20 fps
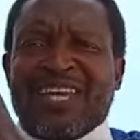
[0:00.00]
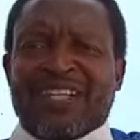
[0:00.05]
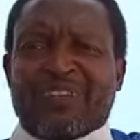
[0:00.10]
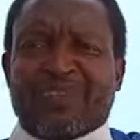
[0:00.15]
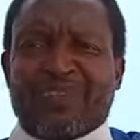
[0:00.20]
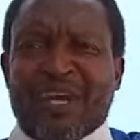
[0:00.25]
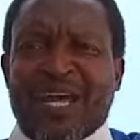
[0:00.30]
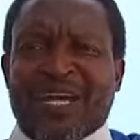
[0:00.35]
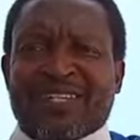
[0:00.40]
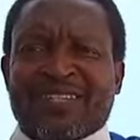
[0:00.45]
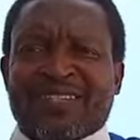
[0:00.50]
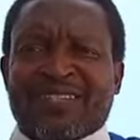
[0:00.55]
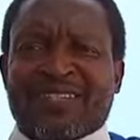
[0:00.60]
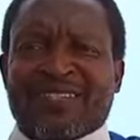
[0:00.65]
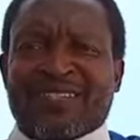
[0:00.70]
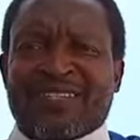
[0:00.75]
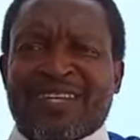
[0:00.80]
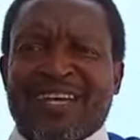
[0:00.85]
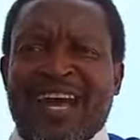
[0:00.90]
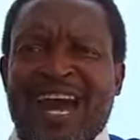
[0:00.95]

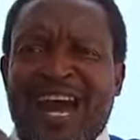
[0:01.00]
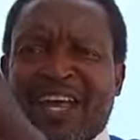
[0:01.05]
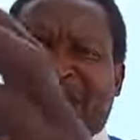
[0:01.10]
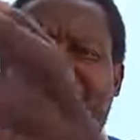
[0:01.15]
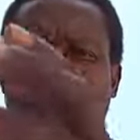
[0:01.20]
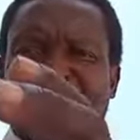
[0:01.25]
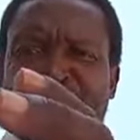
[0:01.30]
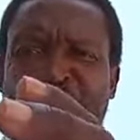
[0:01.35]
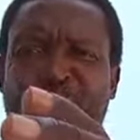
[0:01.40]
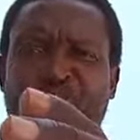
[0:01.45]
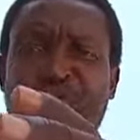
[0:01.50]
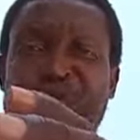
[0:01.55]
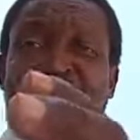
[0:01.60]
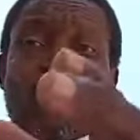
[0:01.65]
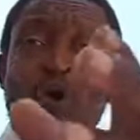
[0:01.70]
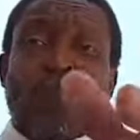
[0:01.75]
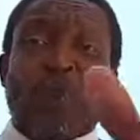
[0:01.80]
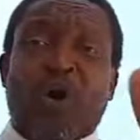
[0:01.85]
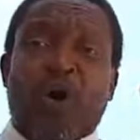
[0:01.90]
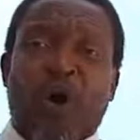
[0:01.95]
Israelites and the Jews
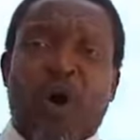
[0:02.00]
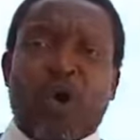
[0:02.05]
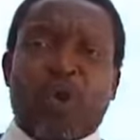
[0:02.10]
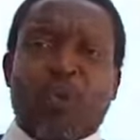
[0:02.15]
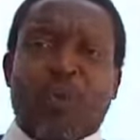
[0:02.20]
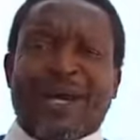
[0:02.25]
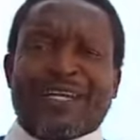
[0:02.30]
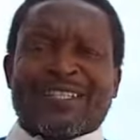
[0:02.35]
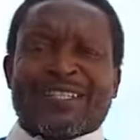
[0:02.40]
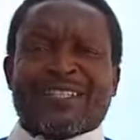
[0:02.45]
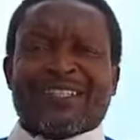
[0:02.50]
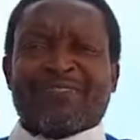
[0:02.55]
were all white.